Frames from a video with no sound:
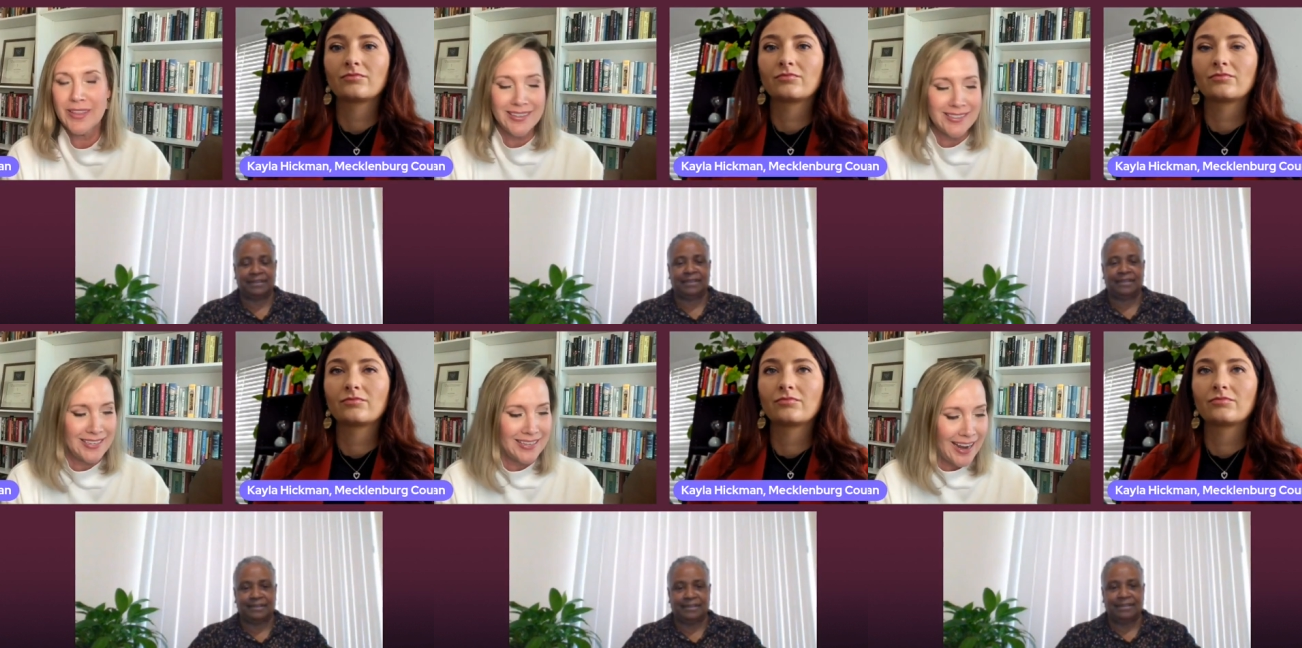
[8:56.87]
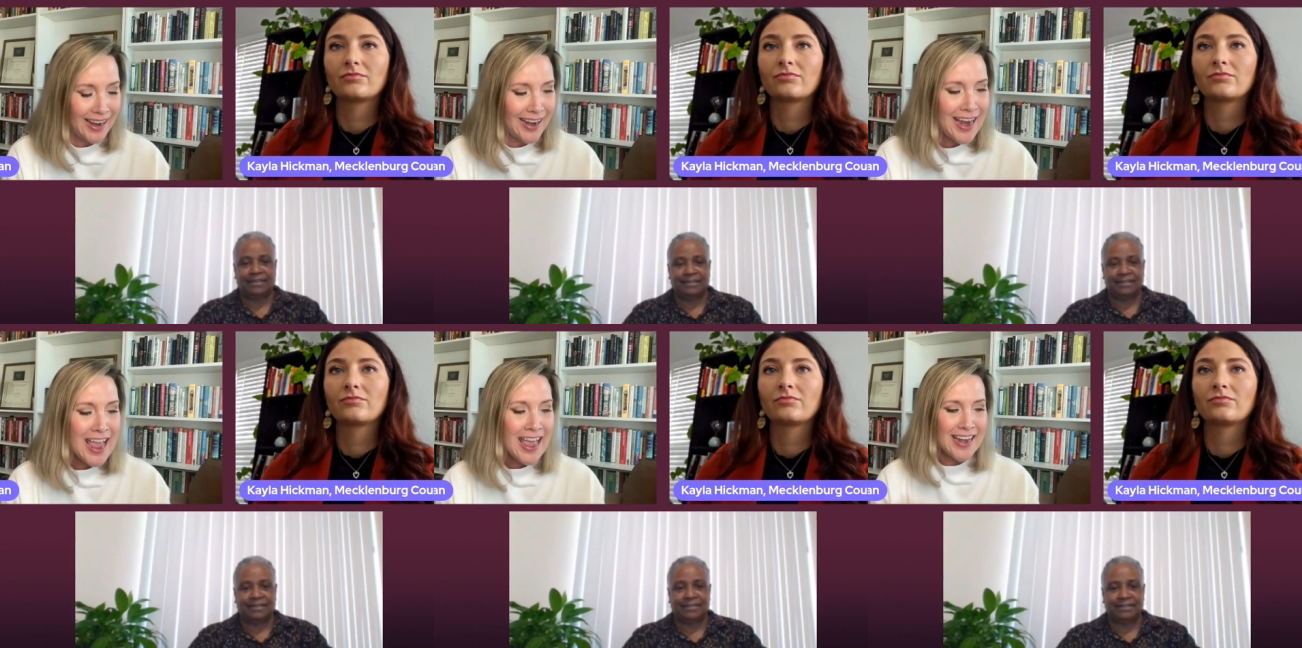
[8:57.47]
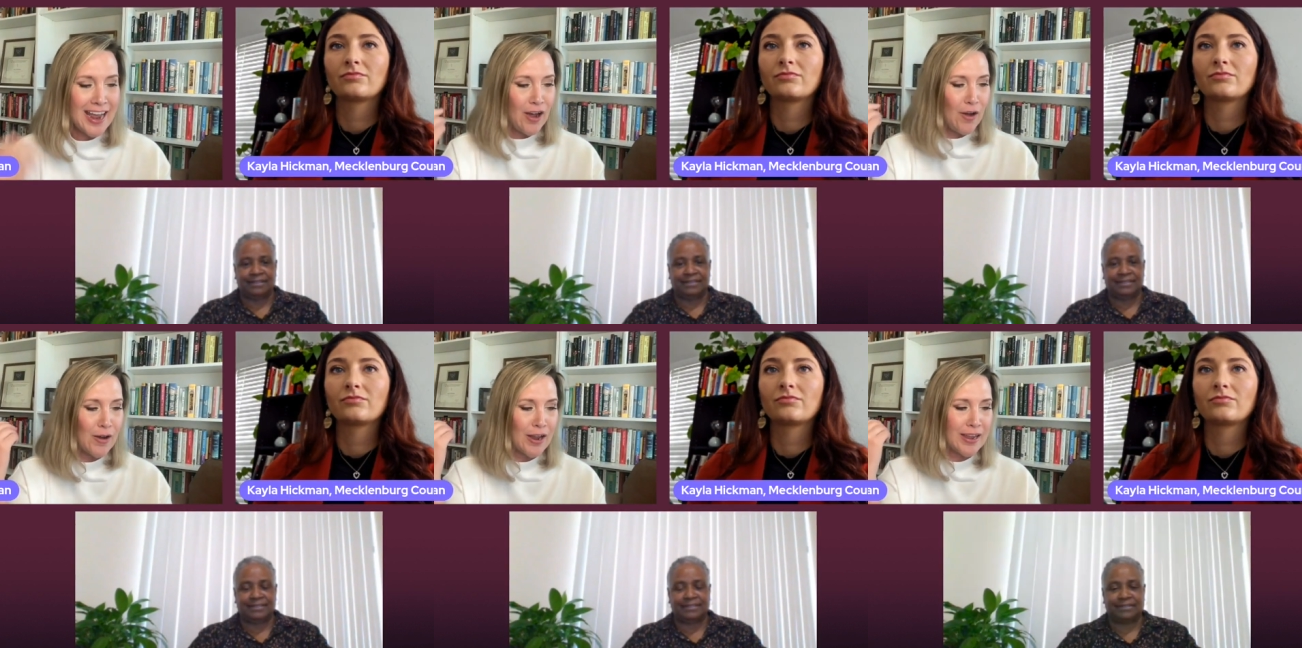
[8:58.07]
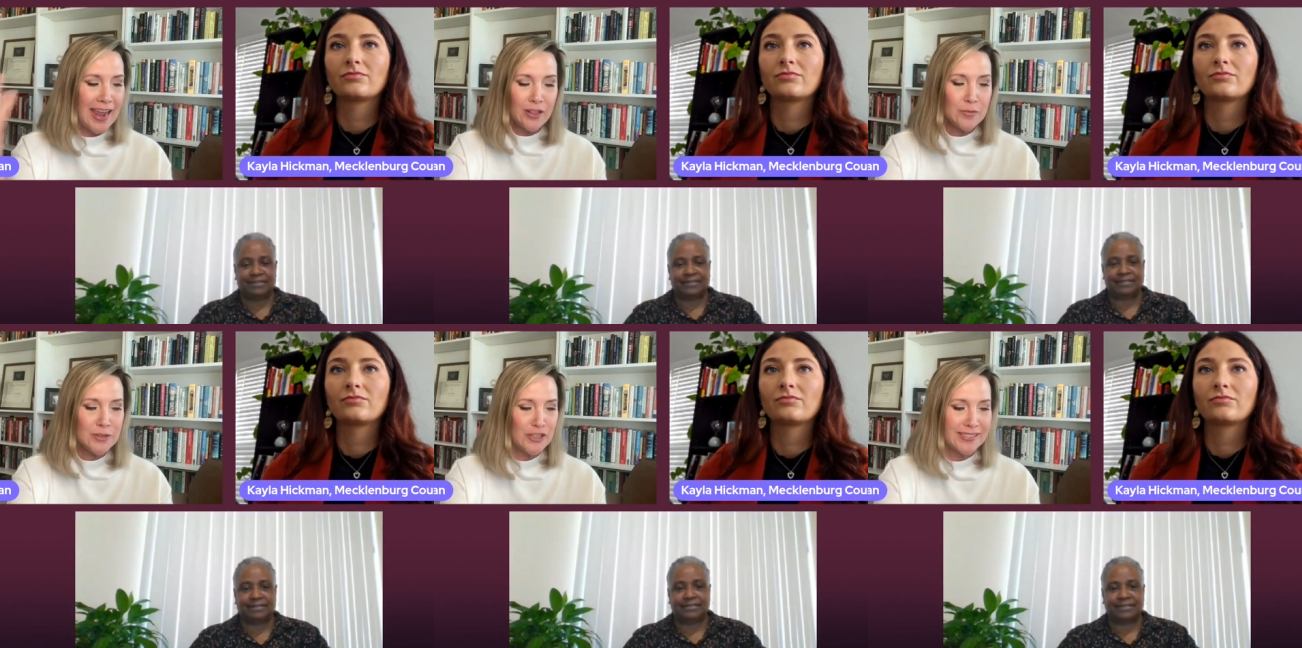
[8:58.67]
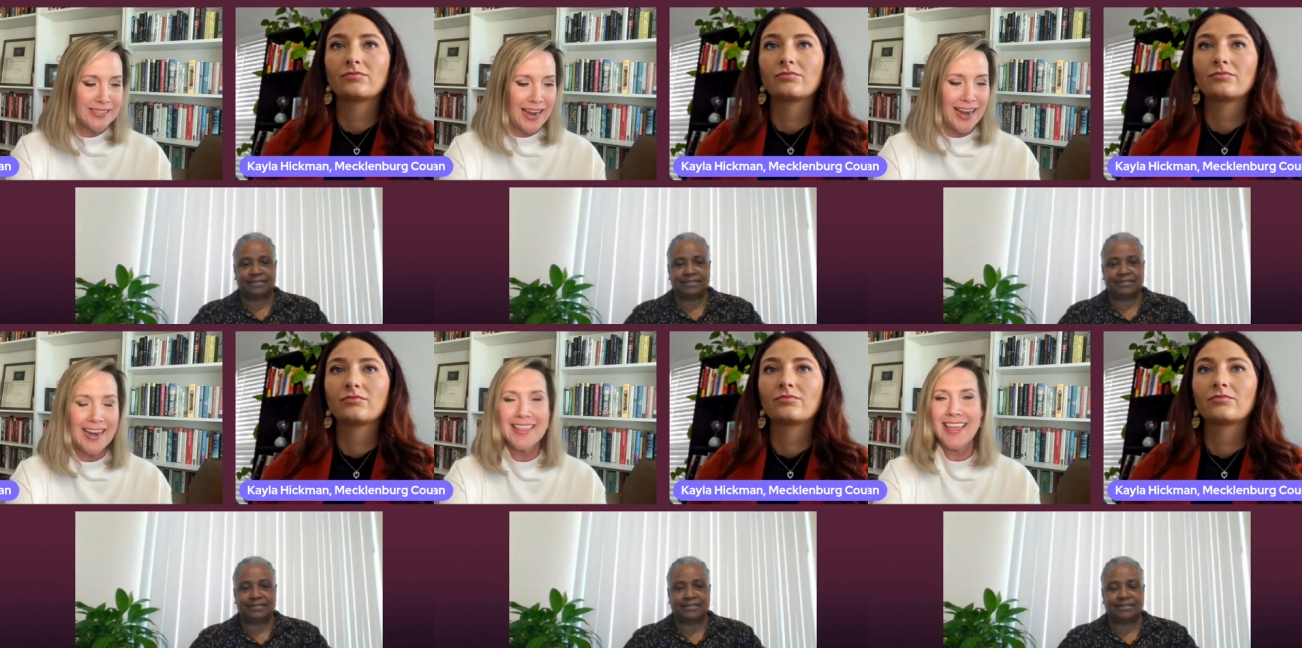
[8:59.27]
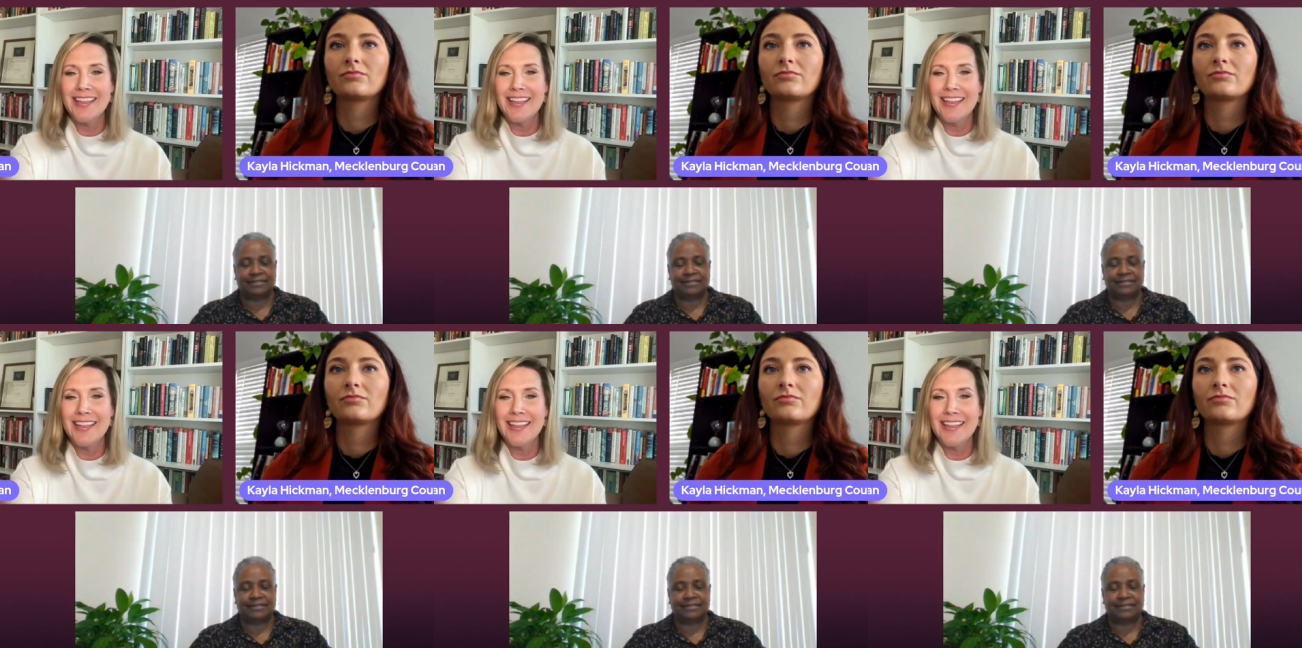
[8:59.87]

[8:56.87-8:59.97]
Speaker 1: with us today. Now, Kayla was just saying